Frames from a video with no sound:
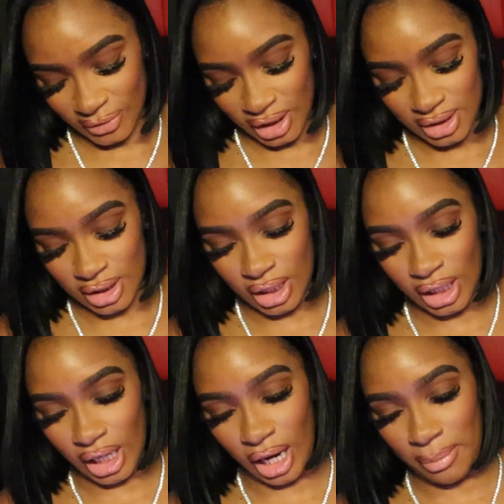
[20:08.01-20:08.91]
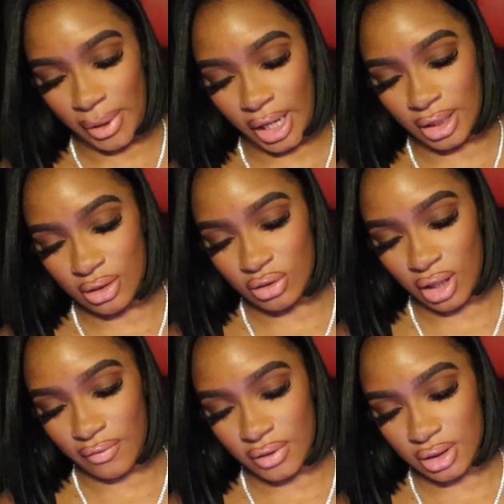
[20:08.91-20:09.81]
It's looking like I might have to
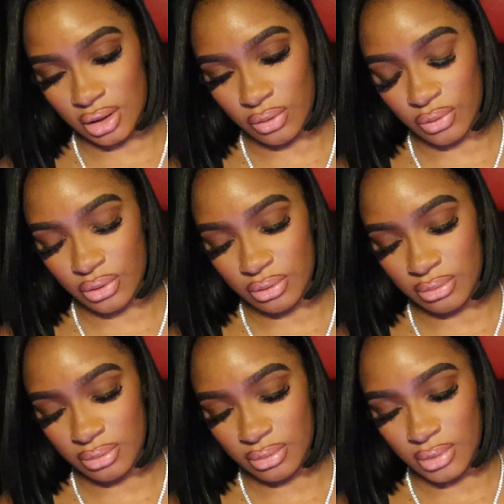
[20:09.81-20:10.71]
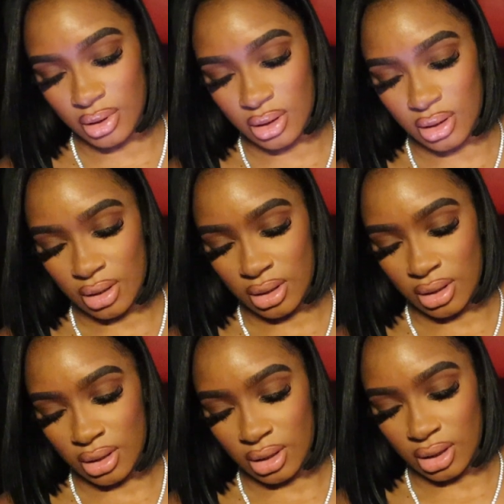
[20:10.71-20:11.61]
drive us to the room.
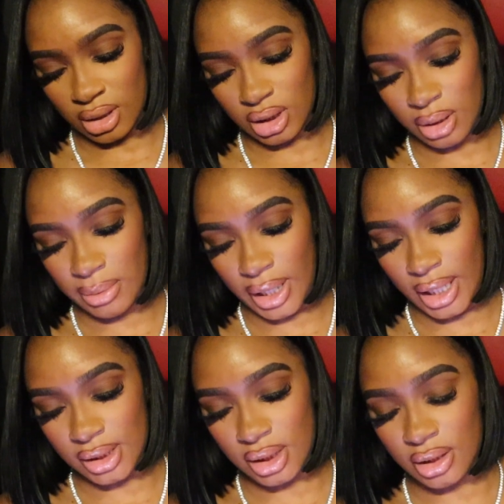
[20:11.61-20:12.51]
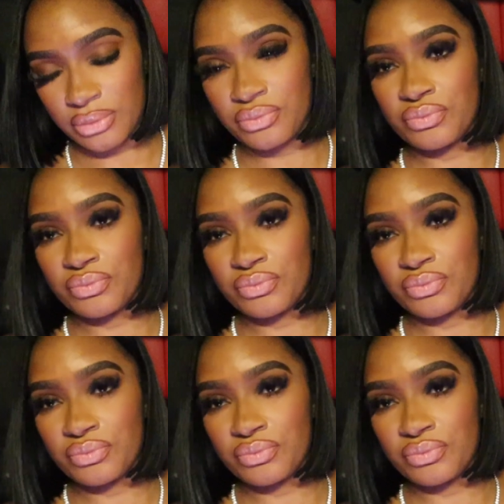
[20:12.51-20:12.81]
She blasted.